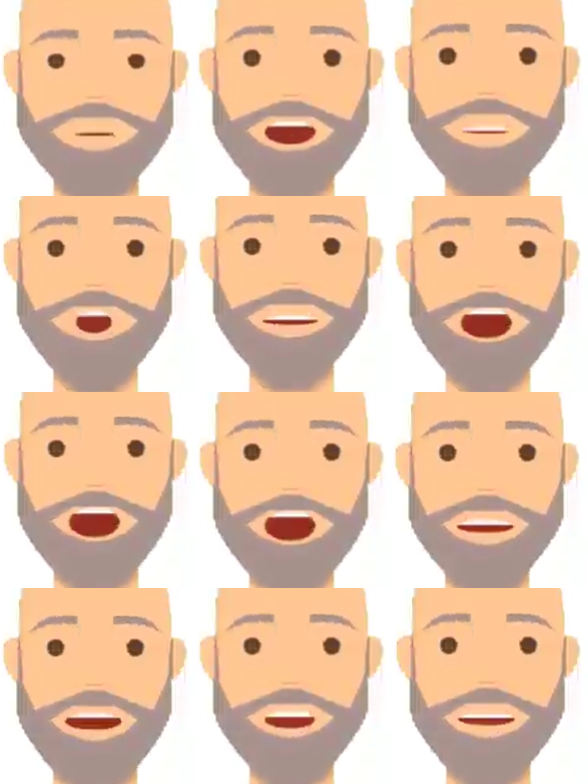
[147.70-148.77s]
You can see there
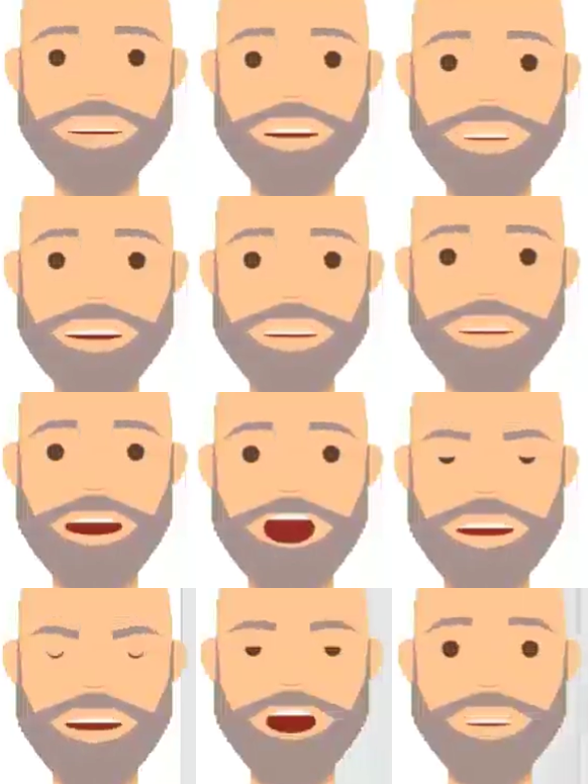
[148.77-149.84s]
are 6 steps. The
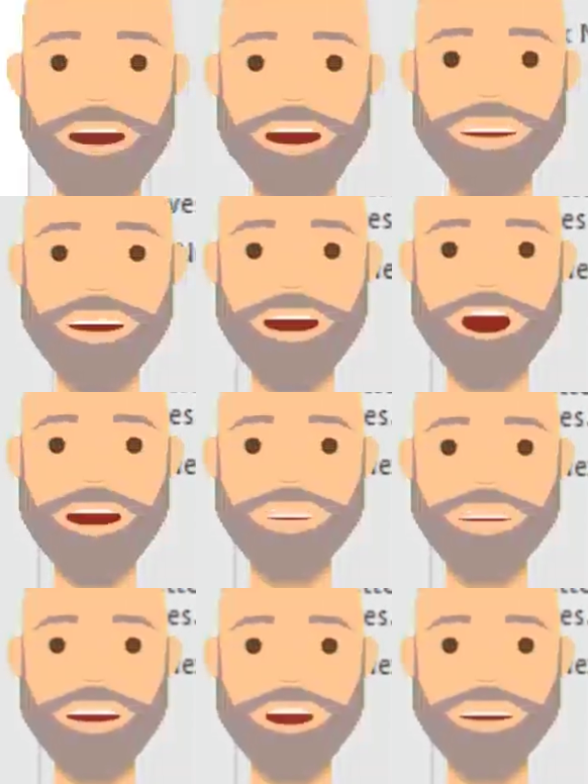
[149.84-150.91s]
first step is to
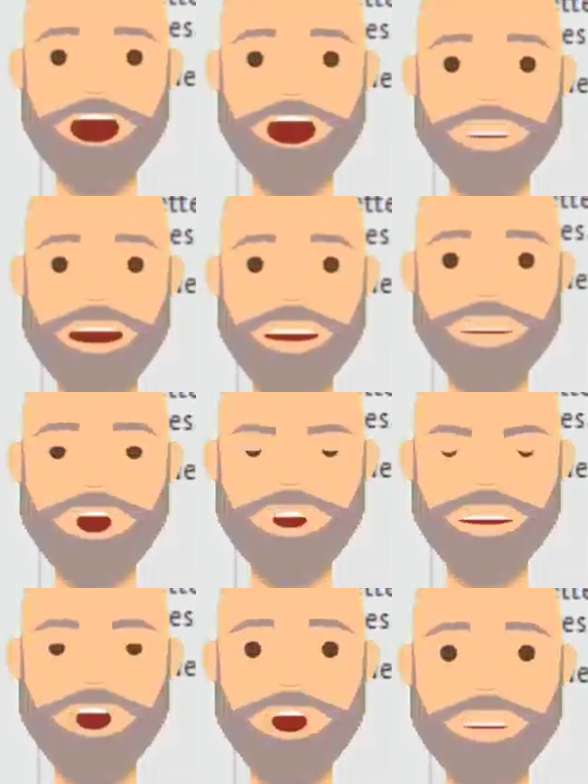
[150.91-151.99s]
select what kind of
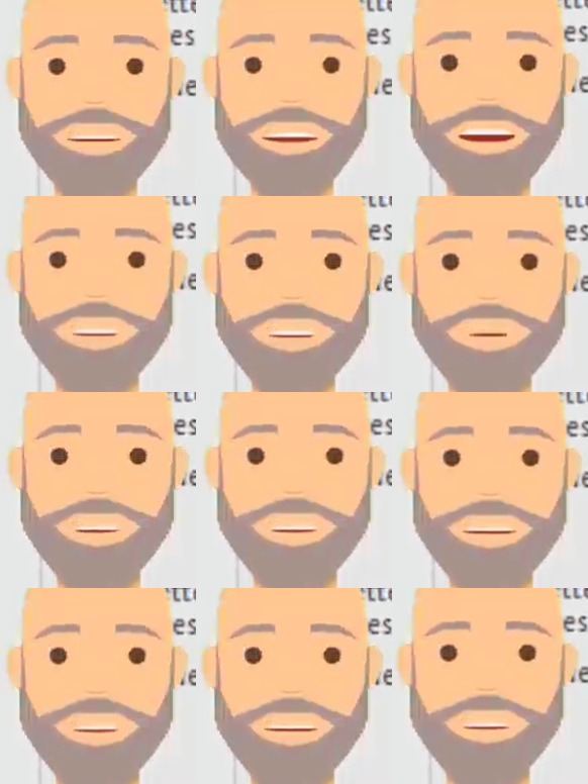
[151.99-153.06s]
document we want to send.
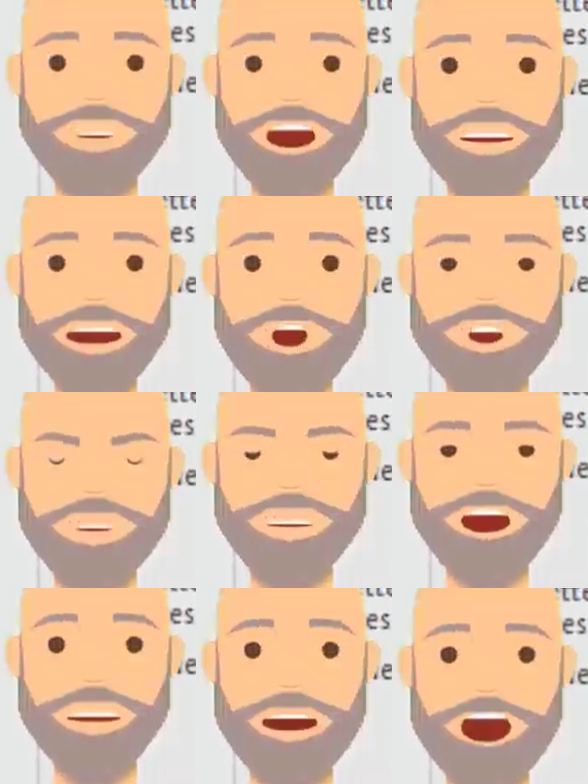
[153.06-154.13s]
We can send
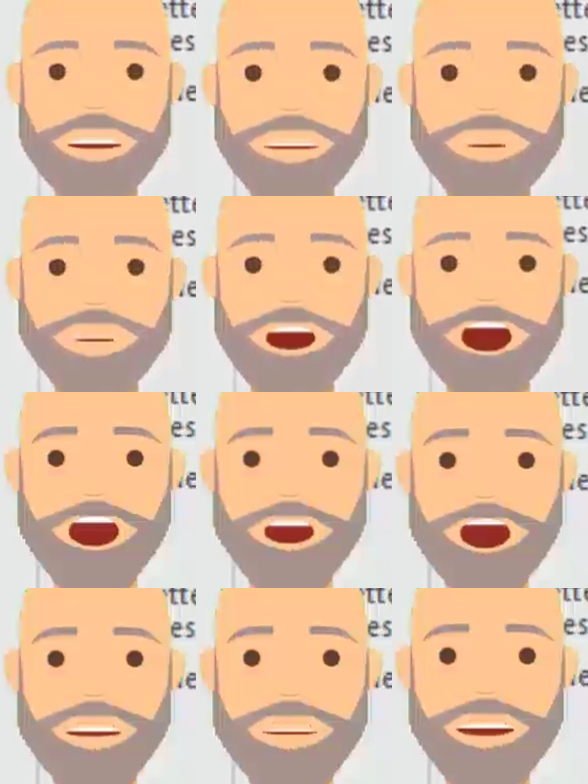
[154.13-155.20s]
letters, email
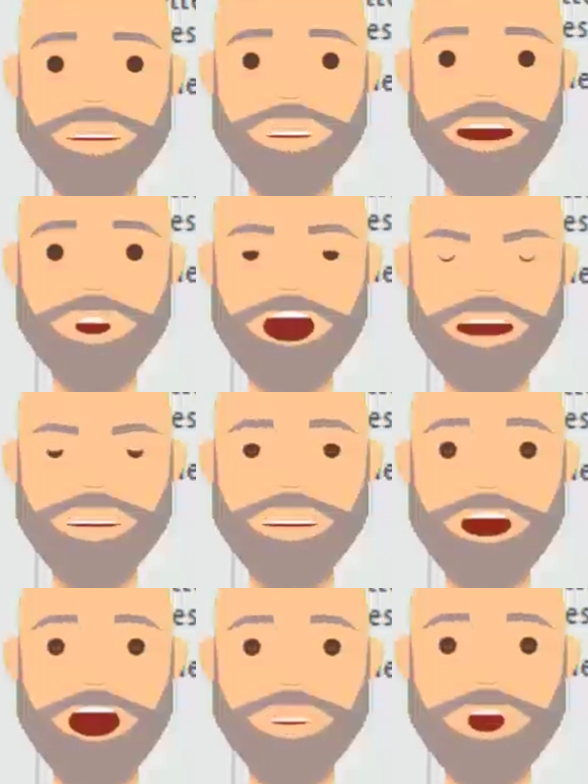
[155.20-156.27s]
messages, envelopes,
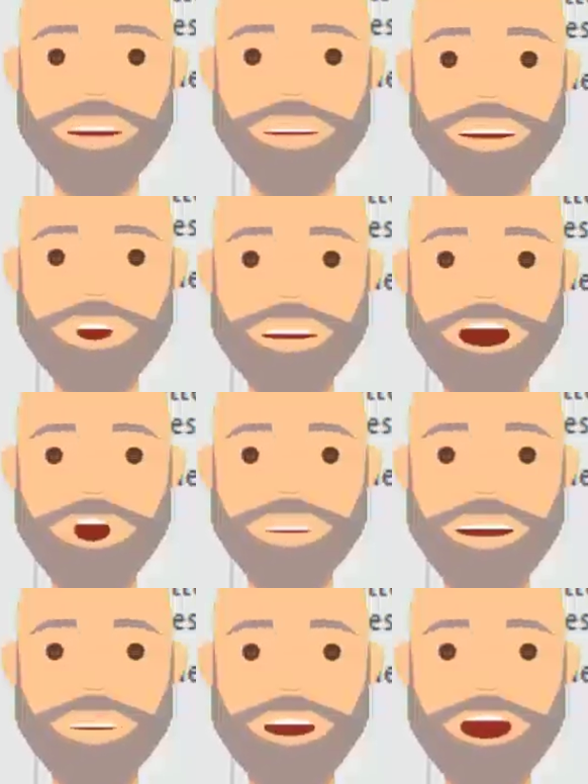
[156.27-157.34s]
labels, or send it
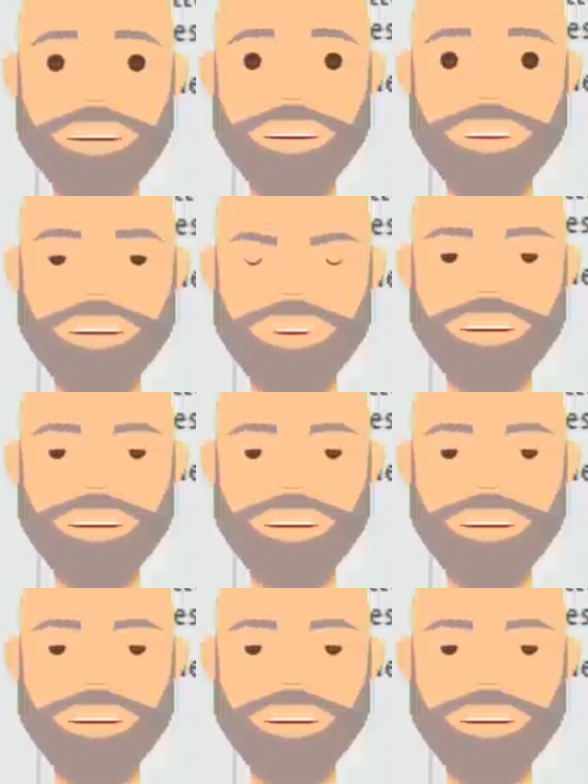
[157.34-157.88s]
to a directory.